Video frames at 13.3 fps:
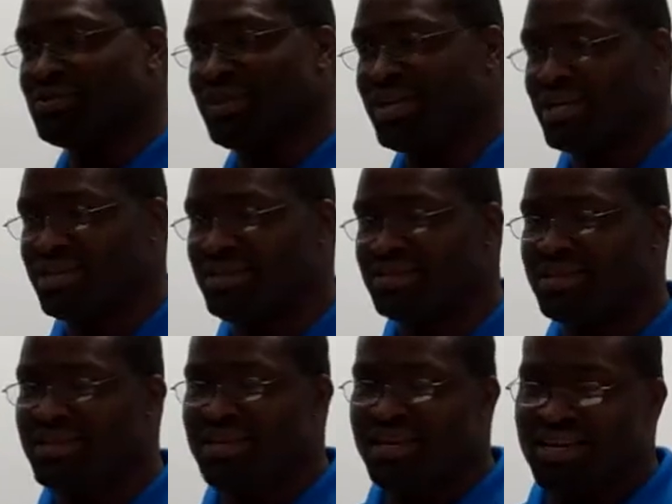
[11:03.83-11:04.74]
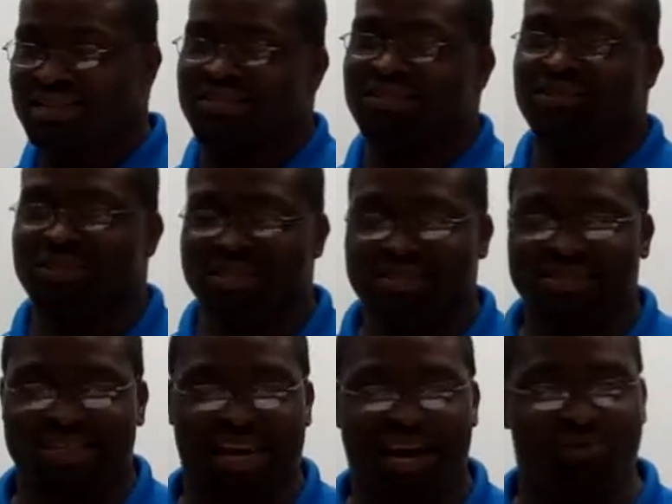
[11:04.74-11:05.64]
things. And so
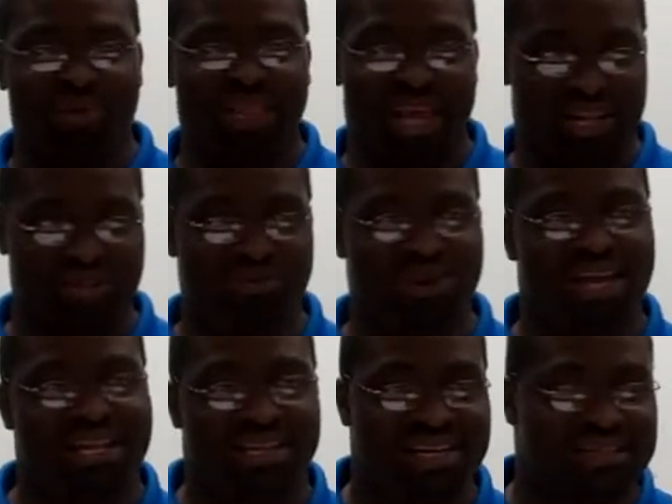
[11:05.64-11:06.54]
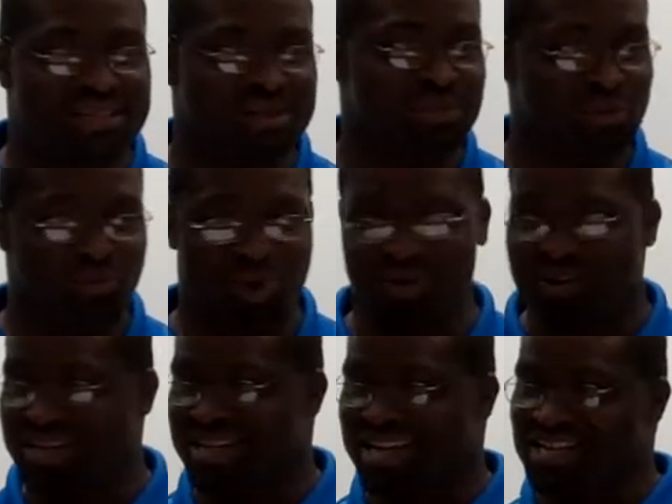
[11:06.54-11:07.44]
this time, when I knew I'd done something
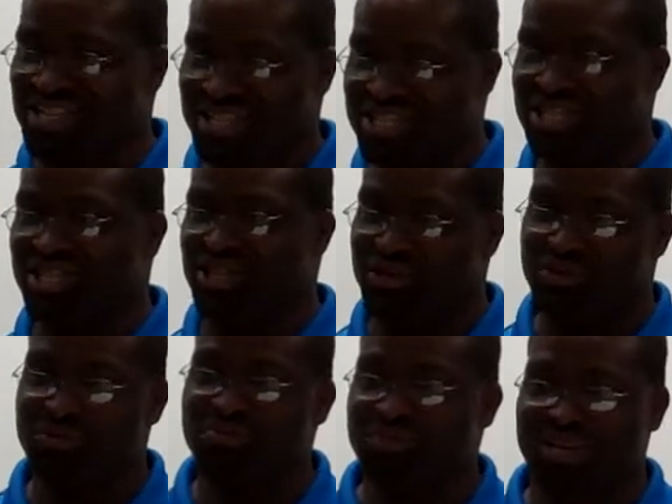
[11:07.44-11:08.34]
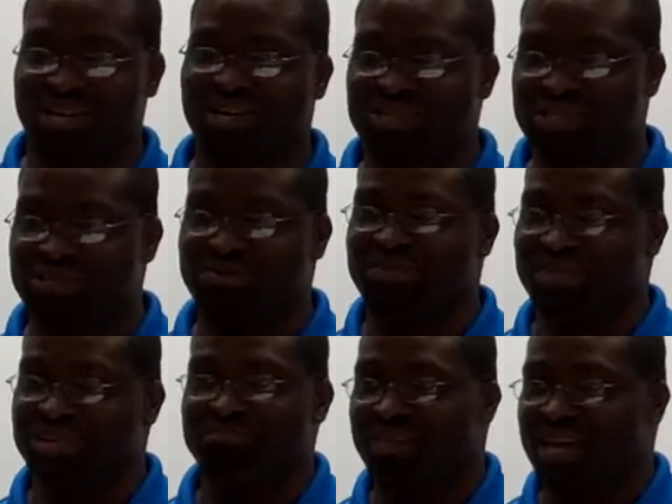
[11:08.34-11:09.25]
wrong and that she knew because she would
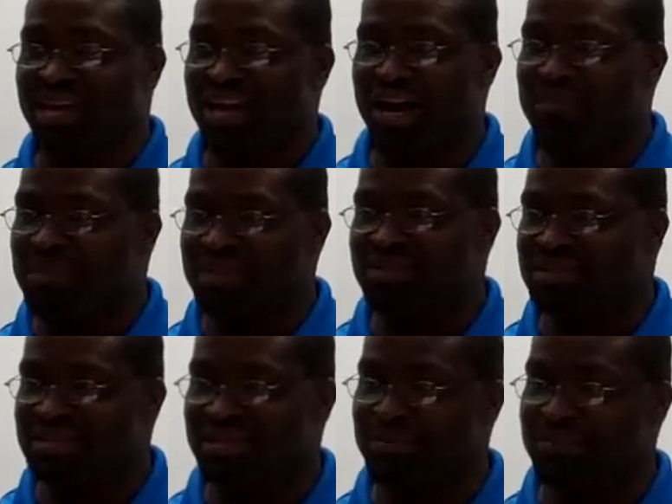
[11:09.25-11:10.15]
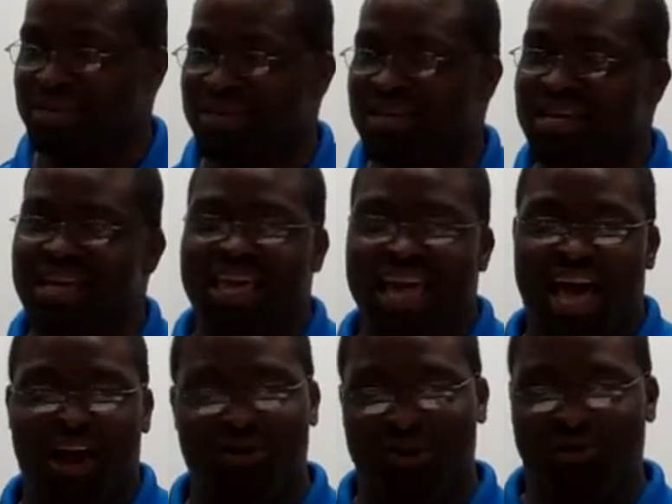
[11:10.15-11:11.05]
say, make comments or something,
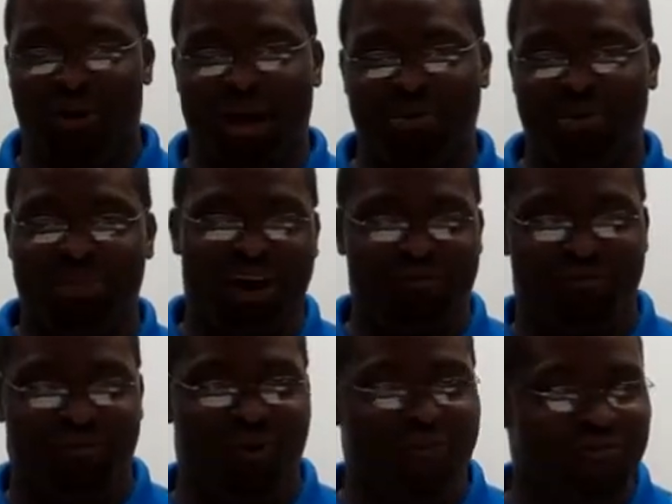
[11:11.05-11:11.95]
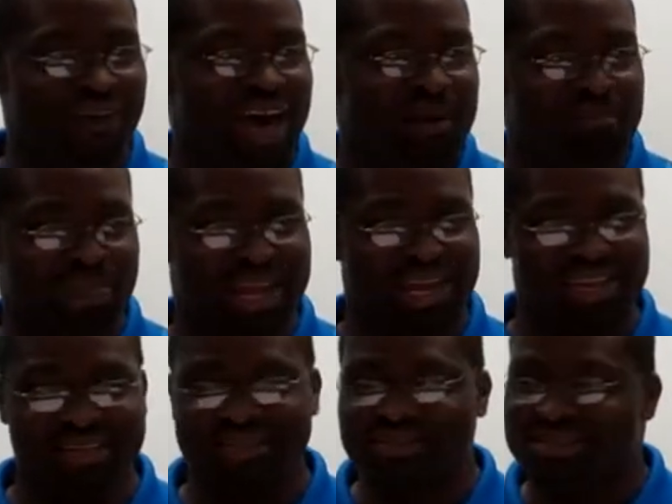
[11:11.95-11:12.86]
I would grab about four or five
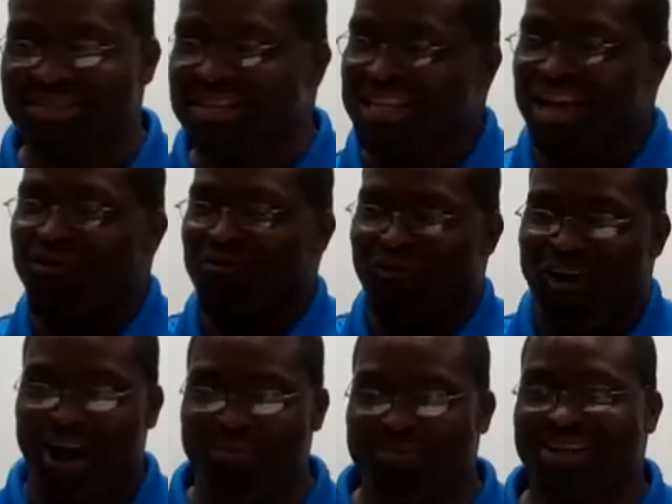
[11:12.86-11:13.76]
blankets and I would wrap